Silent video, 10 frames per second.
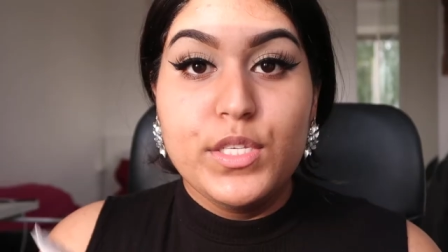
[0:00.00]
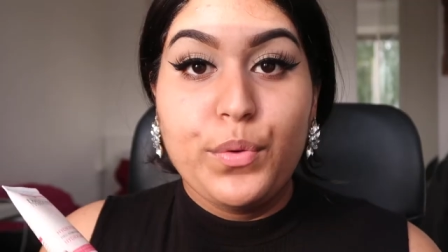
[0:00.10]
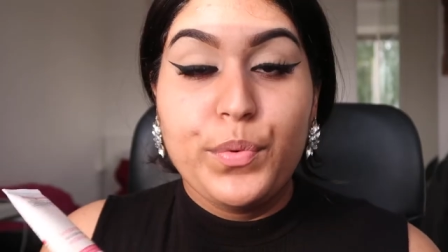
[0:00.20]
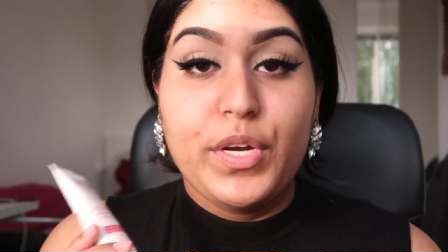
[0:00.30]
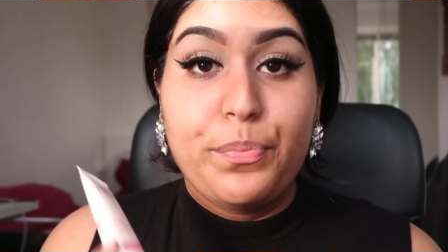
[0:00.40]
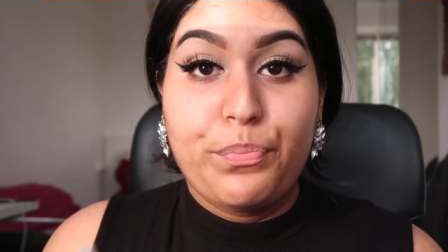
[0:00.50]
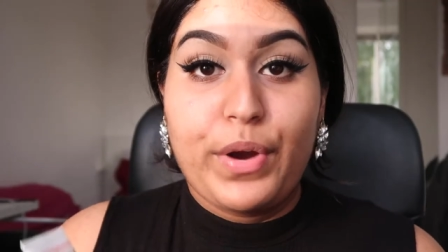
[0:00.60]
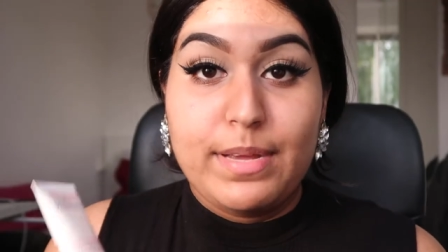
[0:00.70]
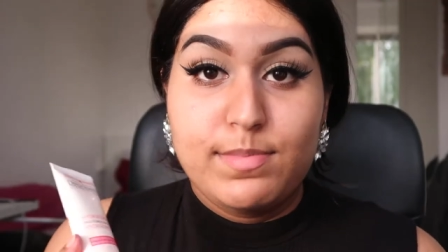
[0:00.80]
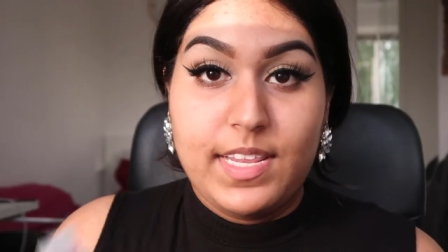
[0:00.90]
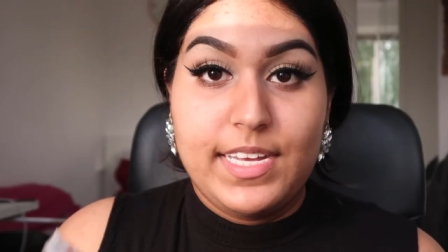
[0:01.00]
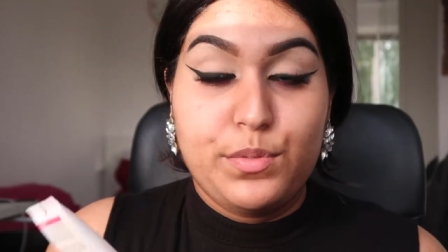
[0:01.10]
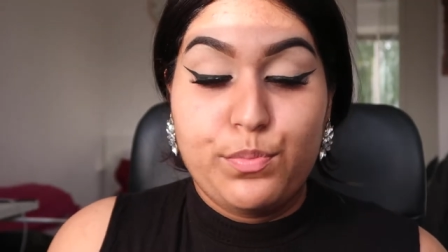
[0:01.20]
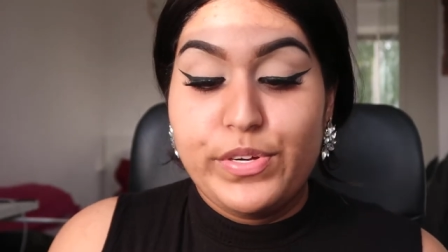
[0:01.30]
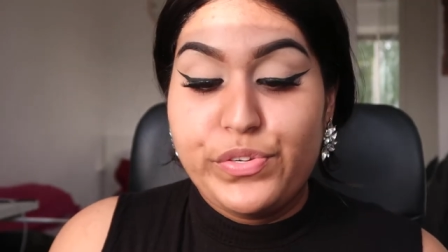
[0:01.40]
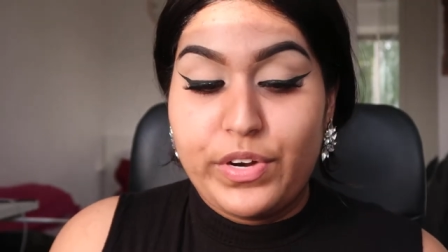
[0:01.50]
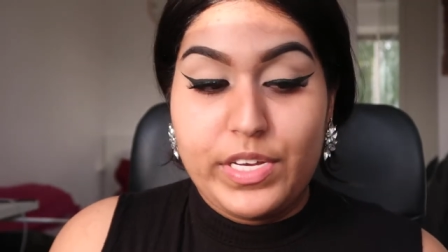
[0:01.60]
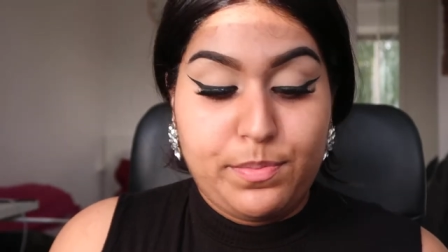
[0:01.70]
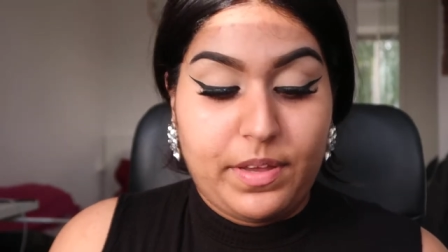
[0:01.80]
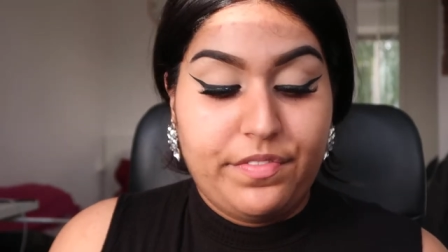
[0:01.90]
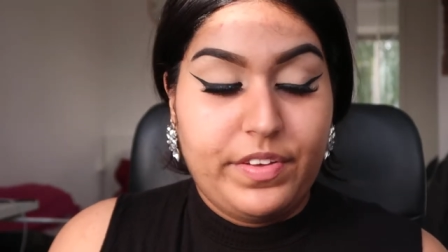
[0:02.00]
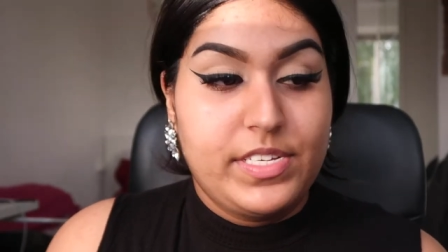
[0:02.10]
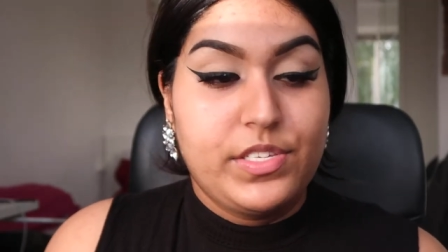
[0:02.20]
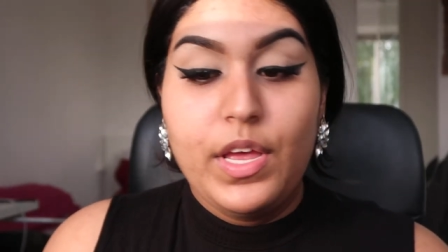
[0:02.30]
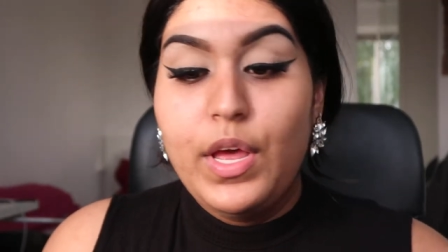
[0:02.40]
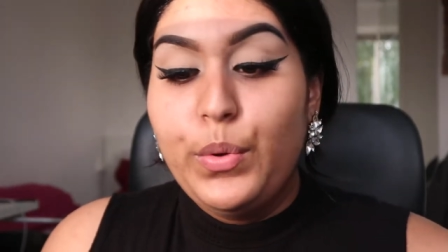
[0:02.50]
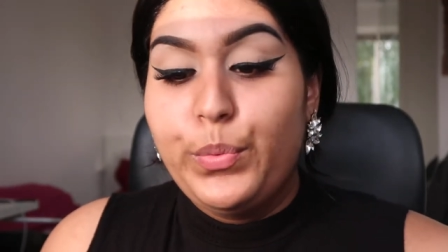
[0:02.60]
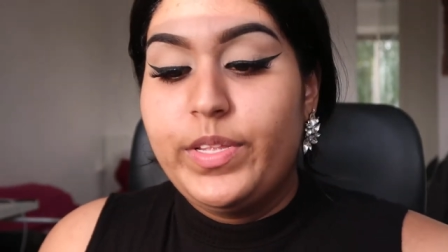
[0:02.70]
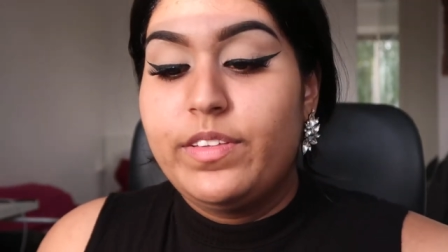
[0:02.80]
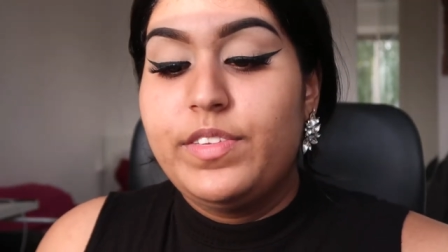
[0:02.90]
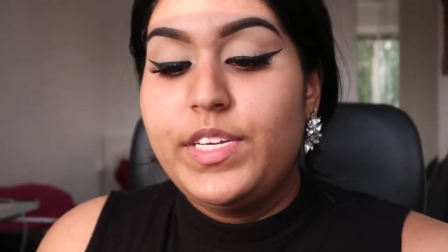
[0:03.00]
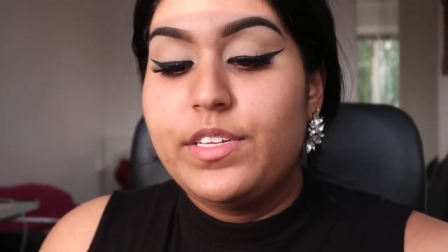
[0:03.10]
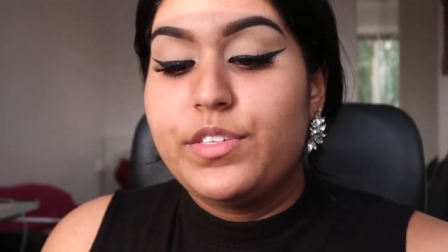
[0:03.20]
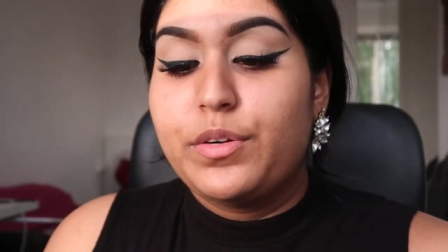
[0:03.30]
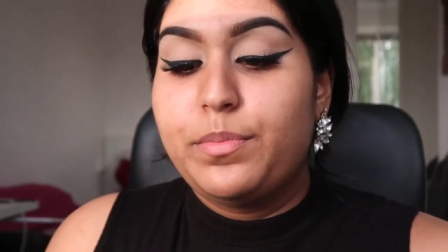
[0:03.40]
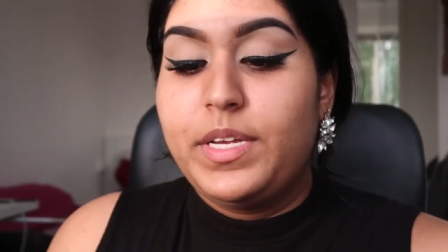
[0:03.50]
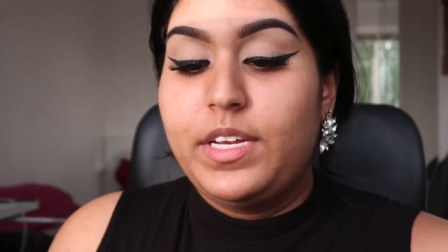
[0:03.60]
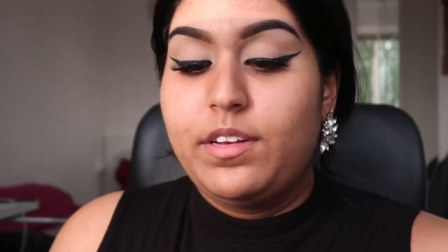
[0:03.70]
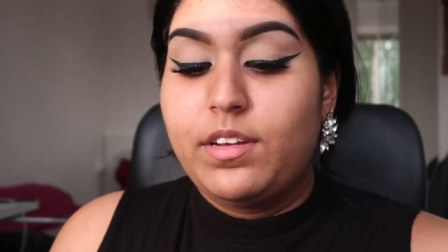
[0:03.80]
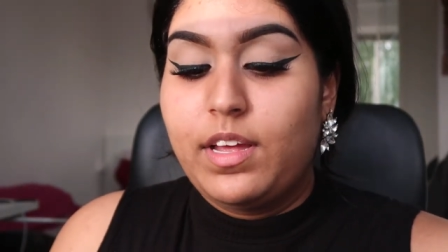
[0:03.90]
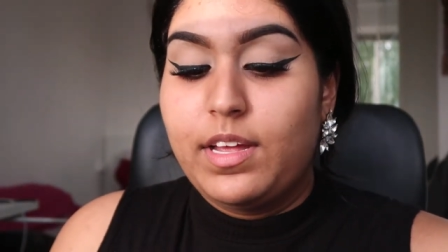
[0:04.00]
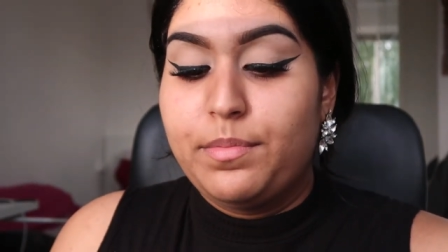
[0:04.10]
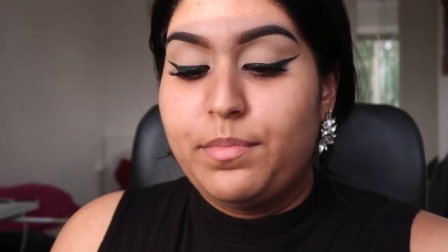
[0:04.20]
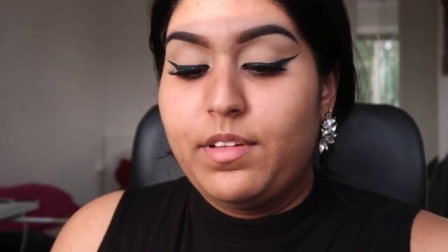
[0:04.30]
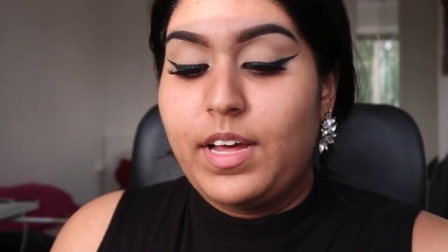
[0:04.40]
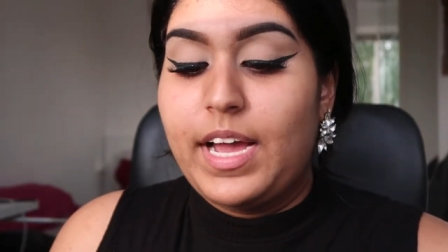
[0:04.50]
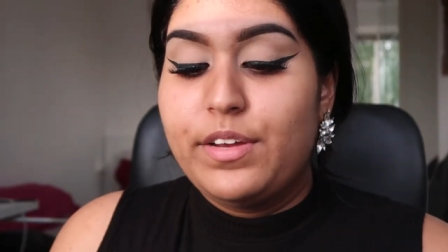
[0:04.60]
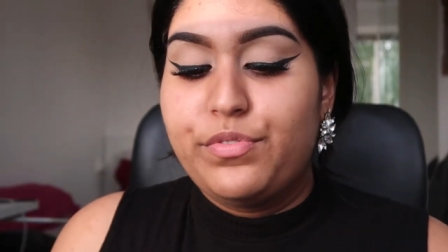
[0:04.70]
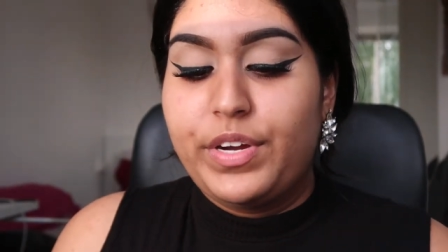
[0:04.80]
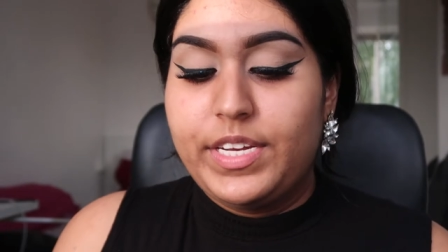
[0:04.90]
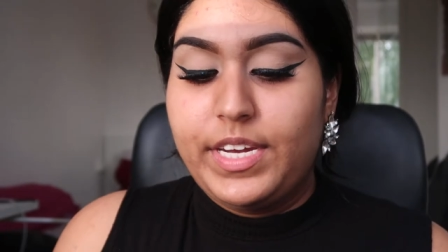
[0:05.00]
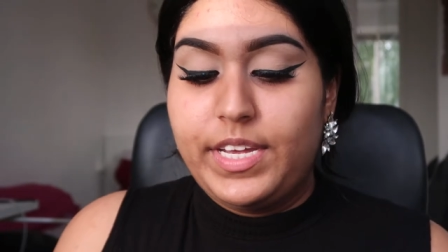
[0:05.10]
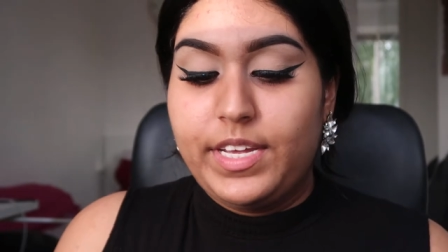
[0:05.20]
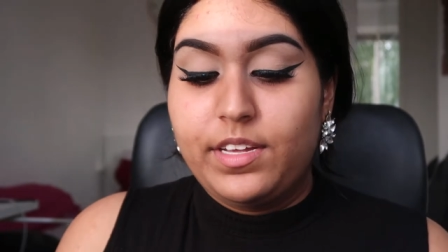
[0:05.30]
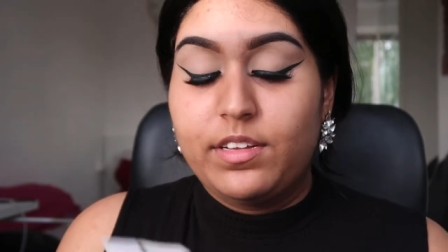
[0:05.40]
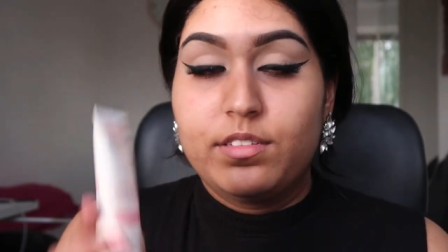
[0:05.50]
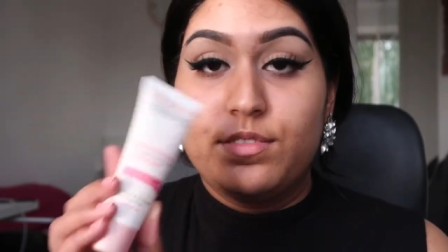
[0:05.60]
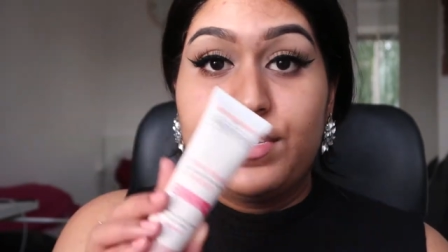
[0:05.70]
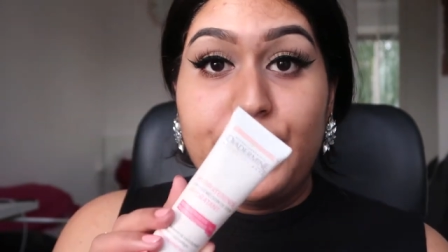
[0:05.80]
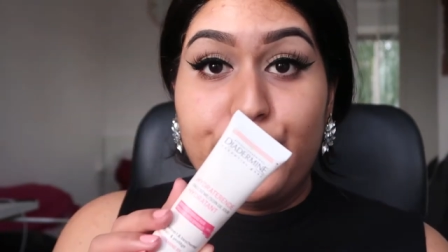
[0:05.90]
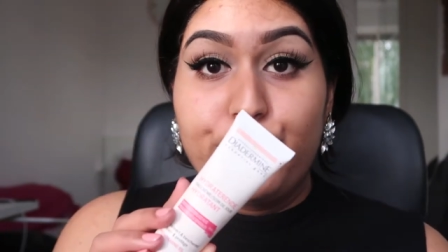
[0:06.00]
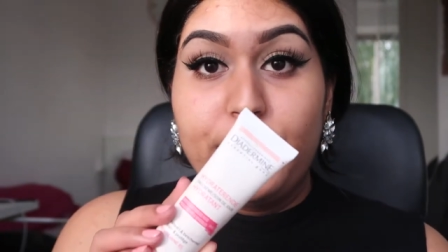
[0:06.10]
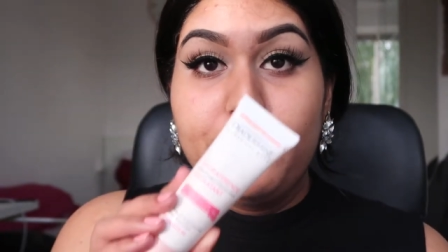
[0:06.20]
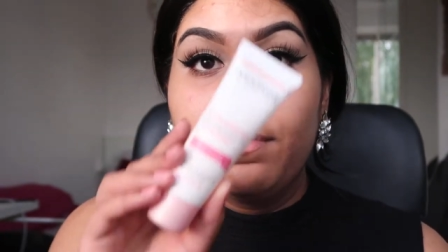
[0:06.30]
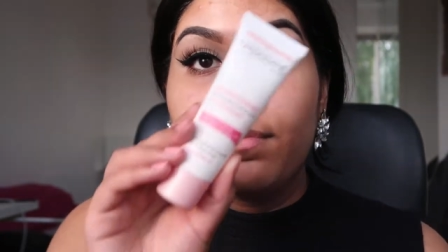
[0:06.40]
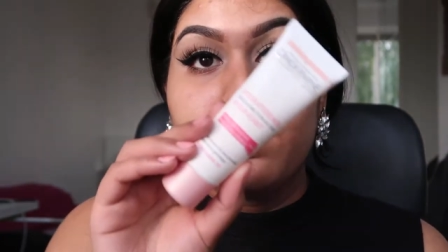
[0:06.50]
So I'm gonna prime slash moisturize my face with the Diadermine hydrating day cream,